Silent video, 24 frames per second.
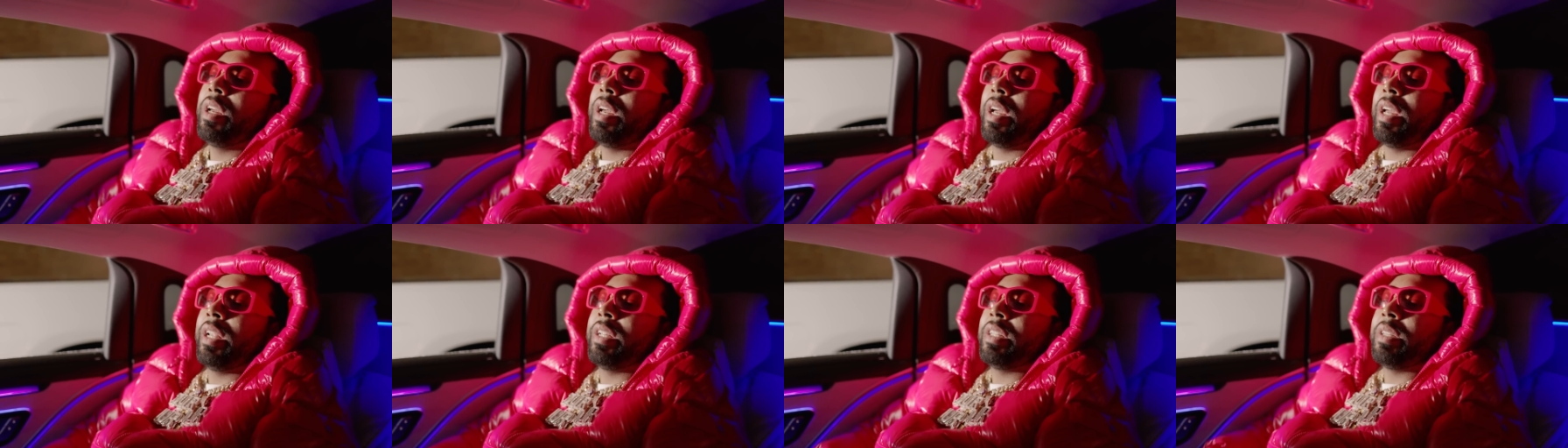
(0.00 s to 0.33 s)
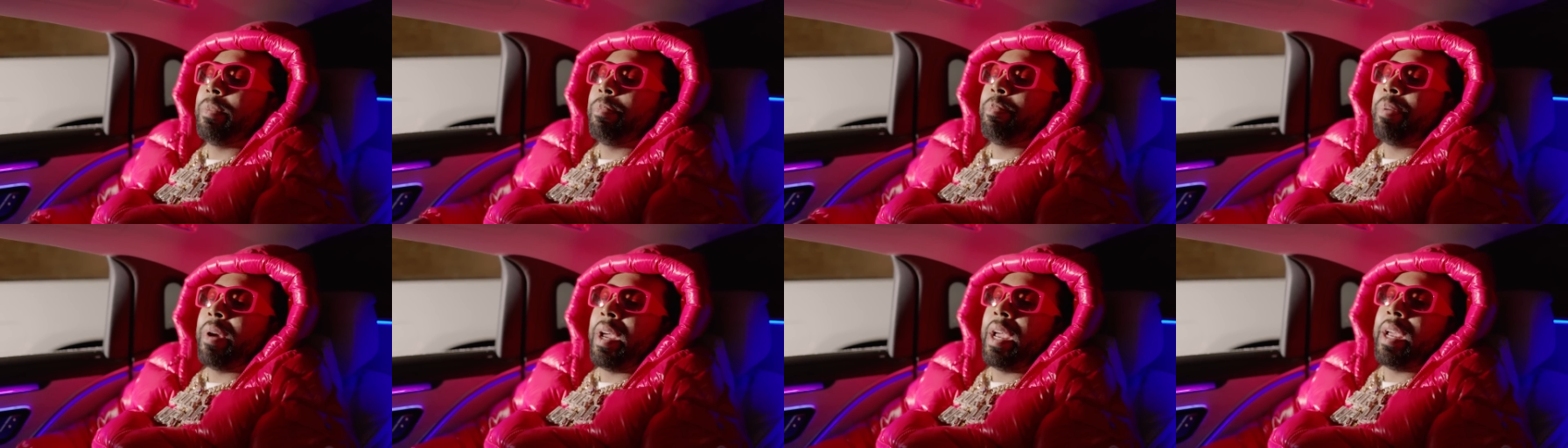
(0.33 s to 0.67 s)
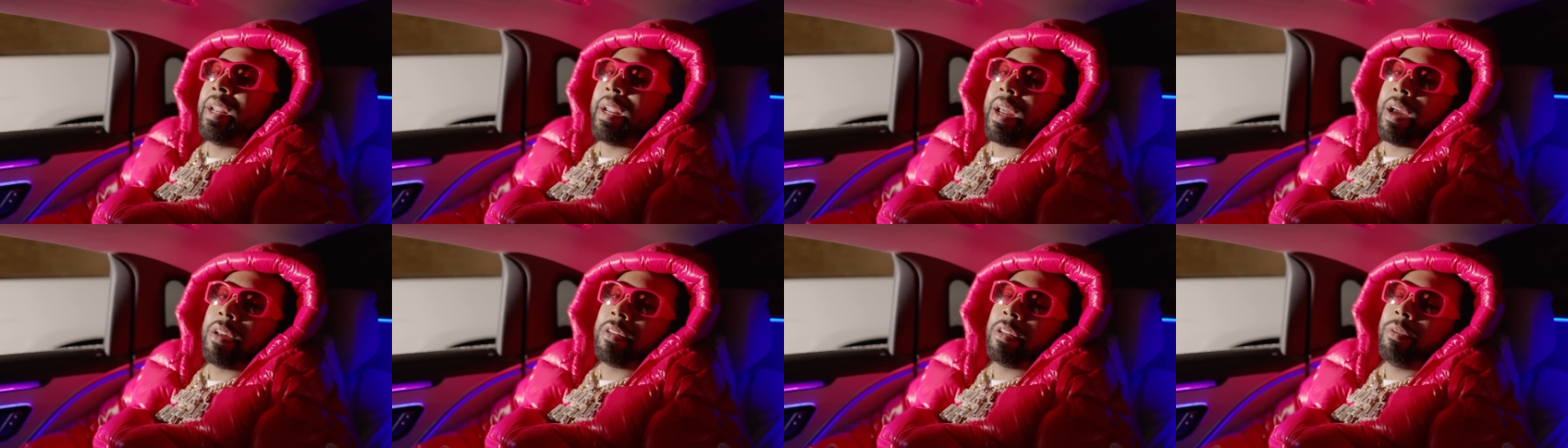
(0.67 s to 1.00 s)
and to
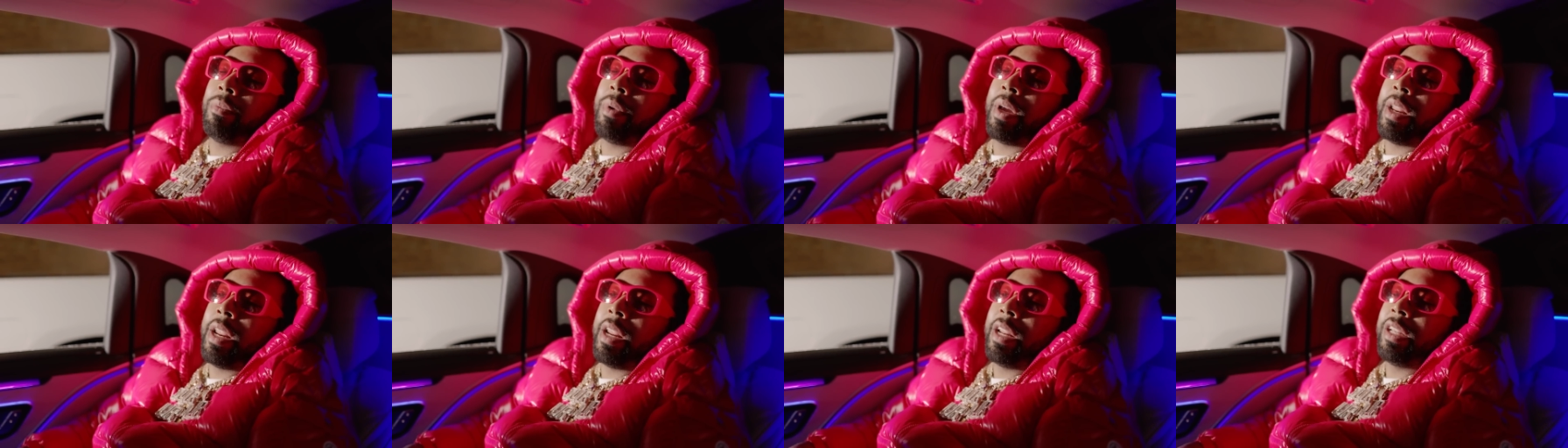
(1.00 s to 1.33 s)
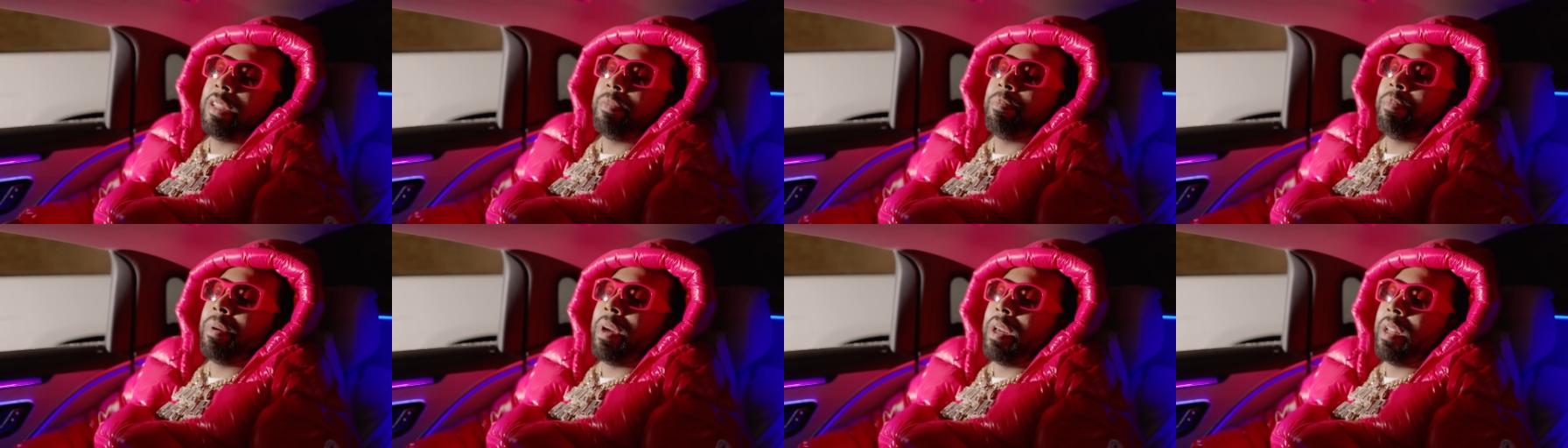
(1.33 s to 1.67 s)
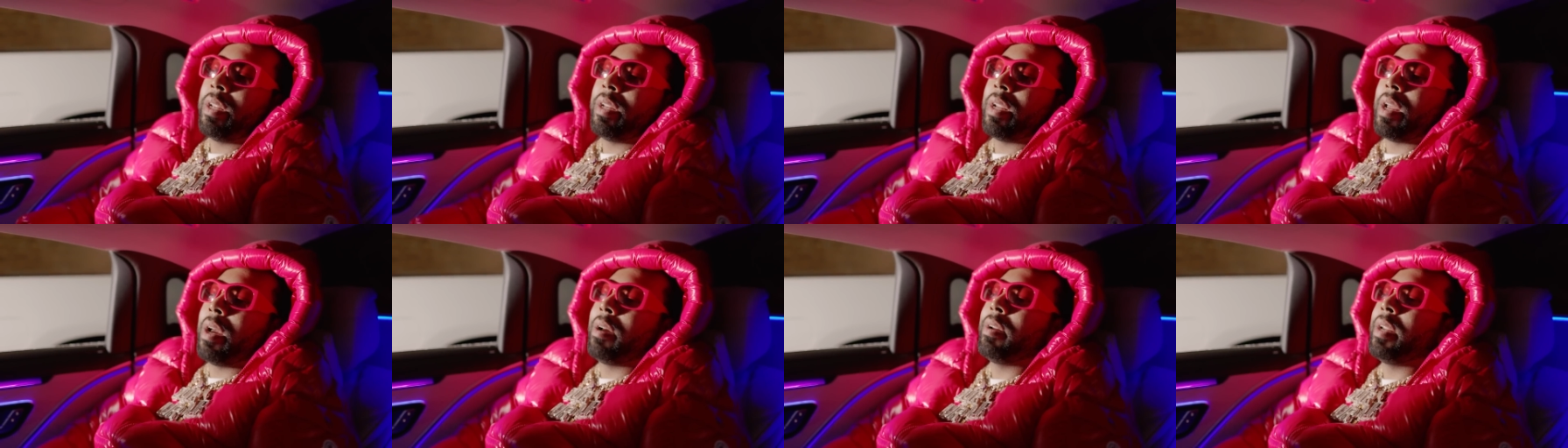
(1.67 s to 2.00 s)
pan out the way that it's
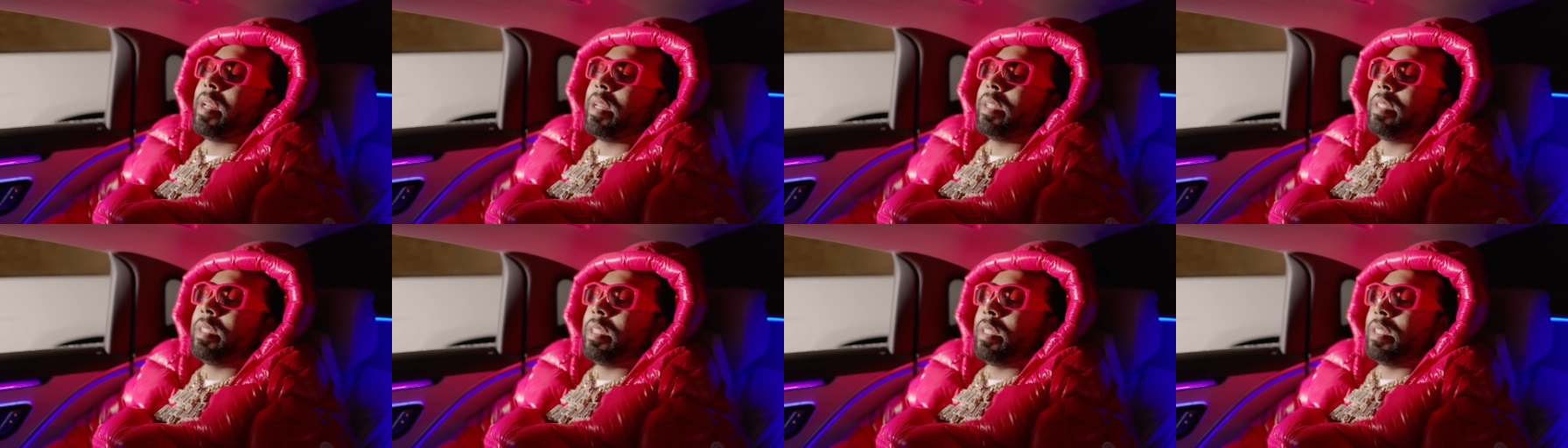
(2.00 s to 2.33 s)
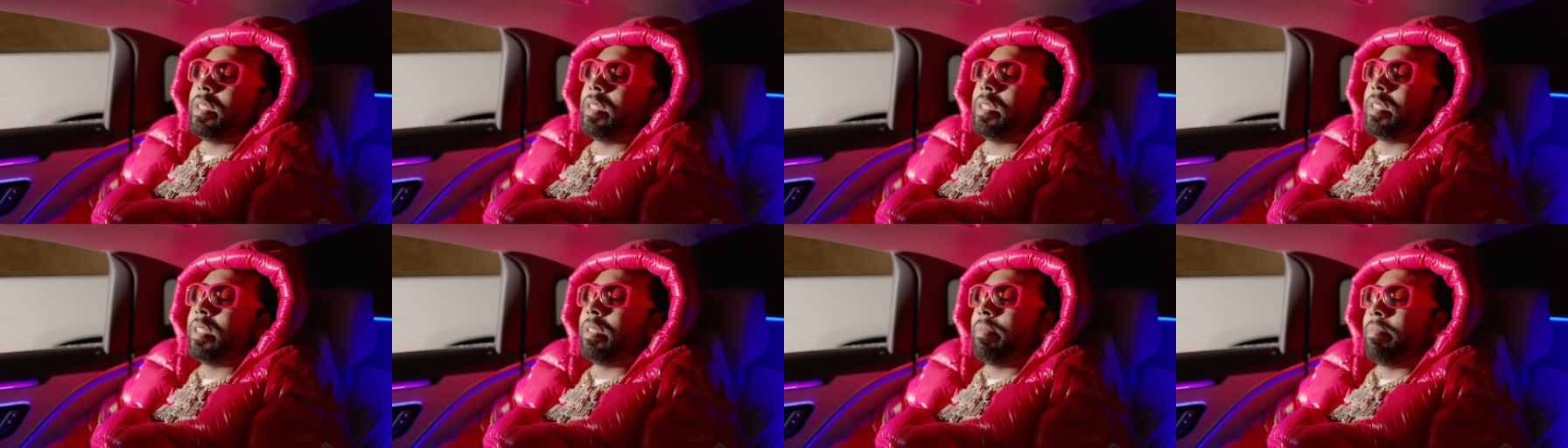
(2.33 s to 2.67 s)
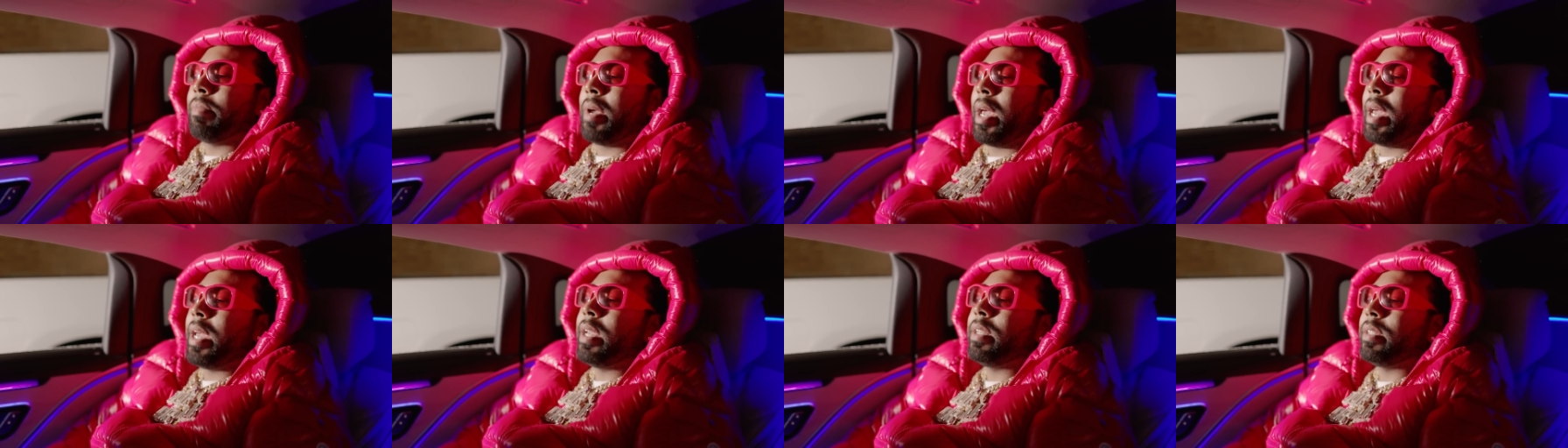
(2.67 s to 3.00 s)
panning out, that shit just
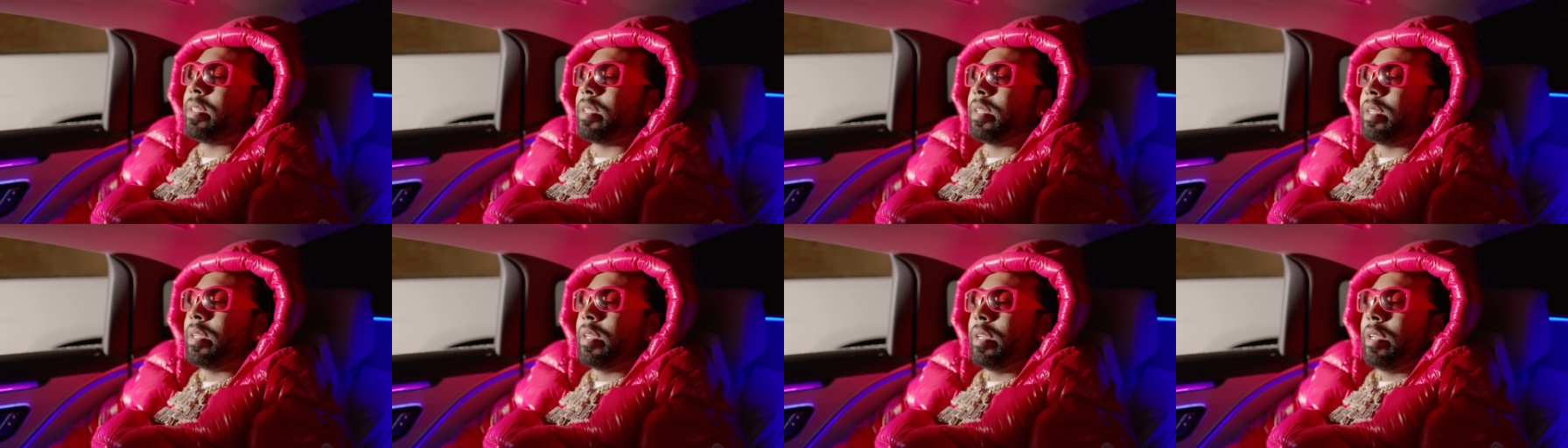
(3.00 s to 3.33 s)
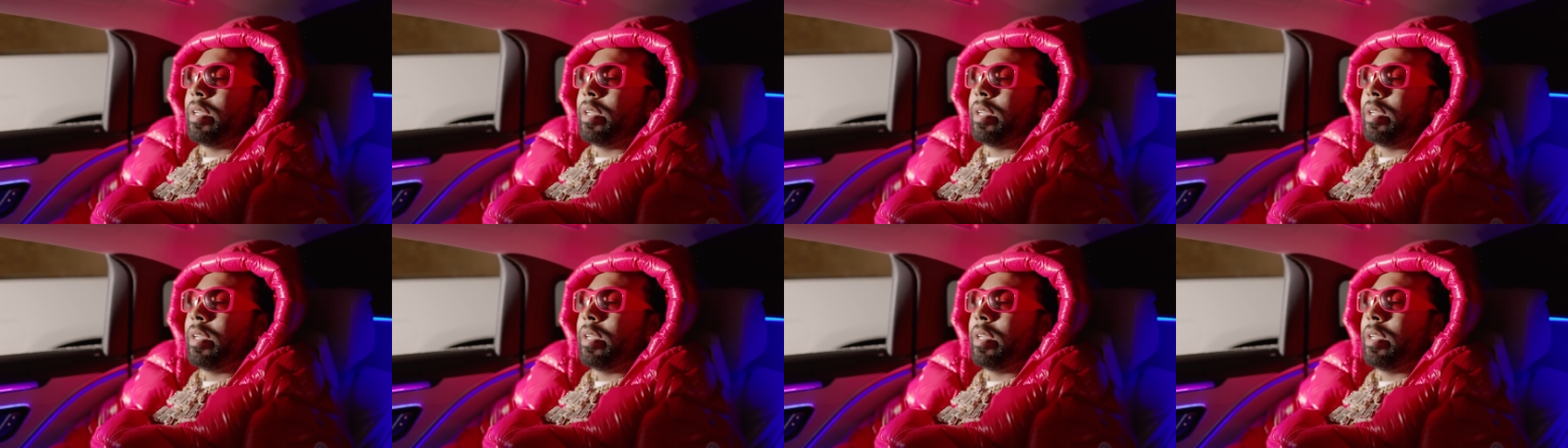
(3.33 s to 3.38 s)
amazing.